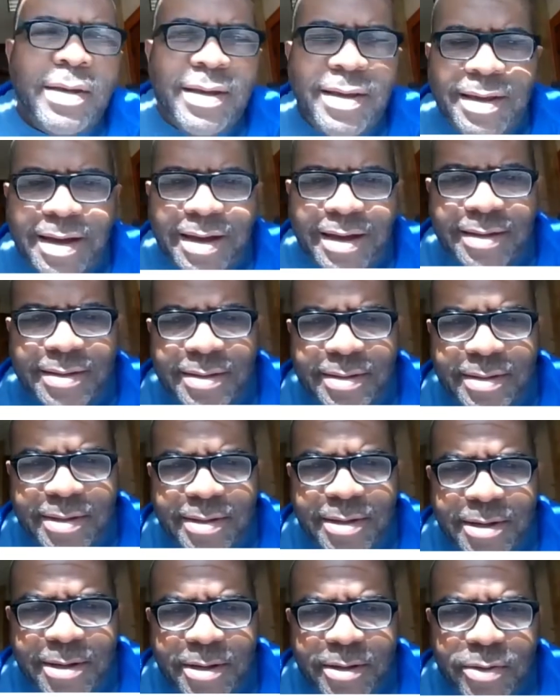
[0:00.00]
Yes,
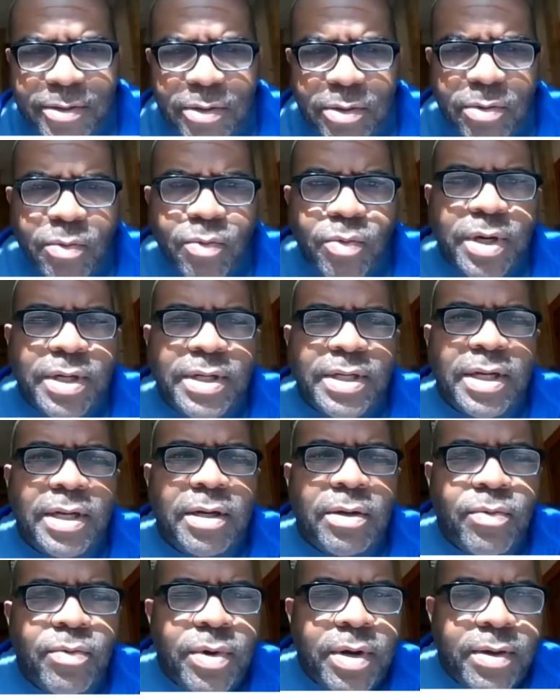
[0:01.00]
so we're
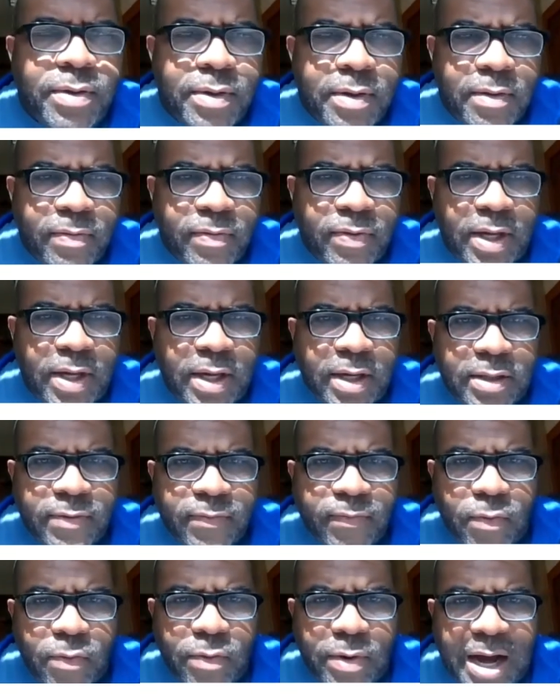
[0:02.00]
dealing with these
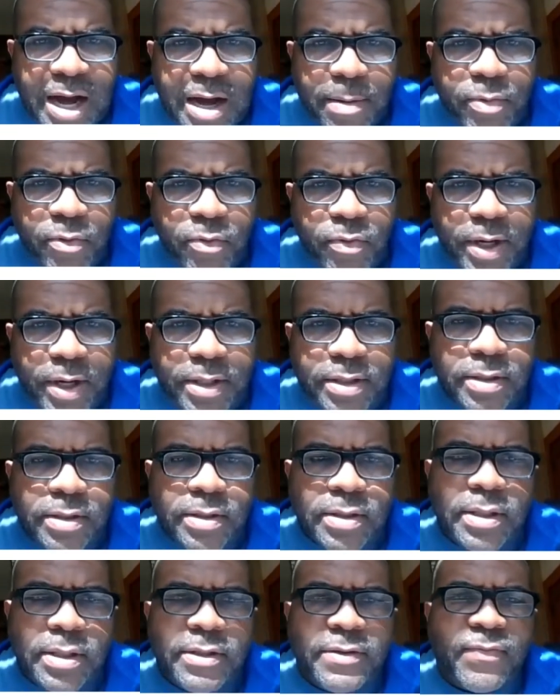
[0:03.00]
4
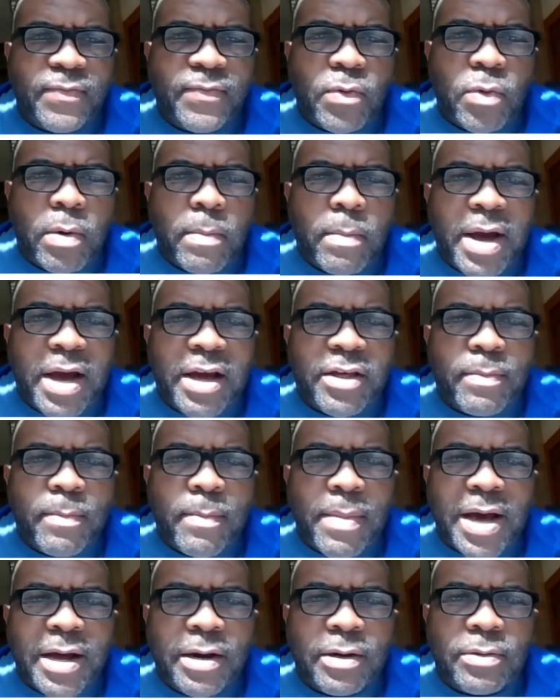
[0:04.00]
operations, these 4
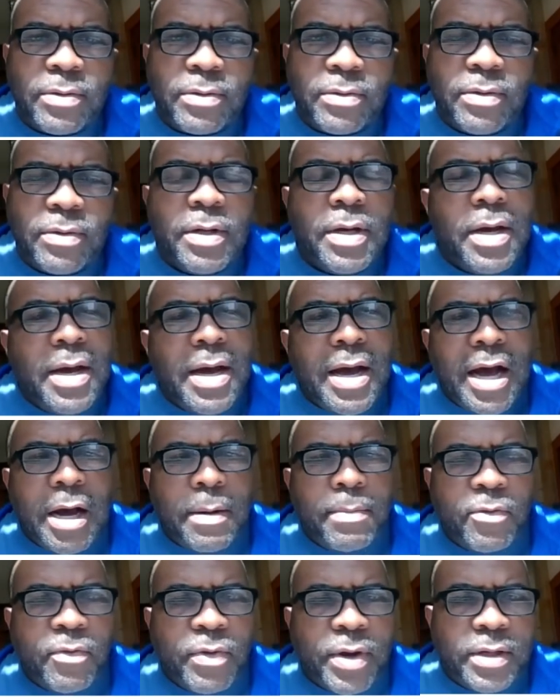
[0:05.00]
mathematical
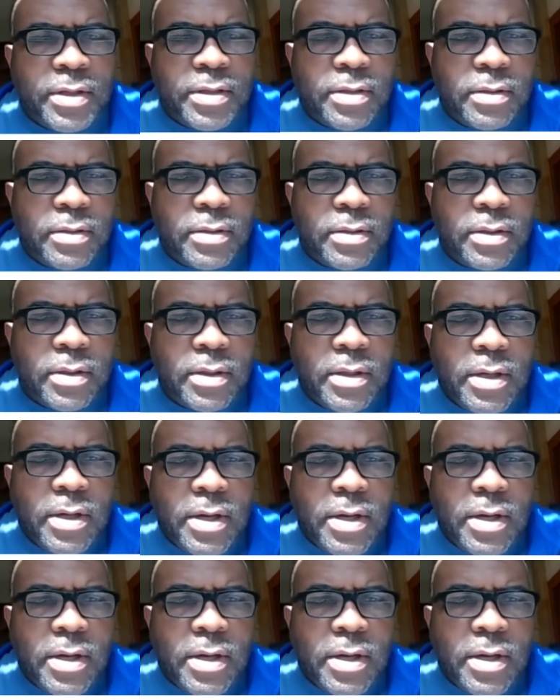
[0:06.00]
operations: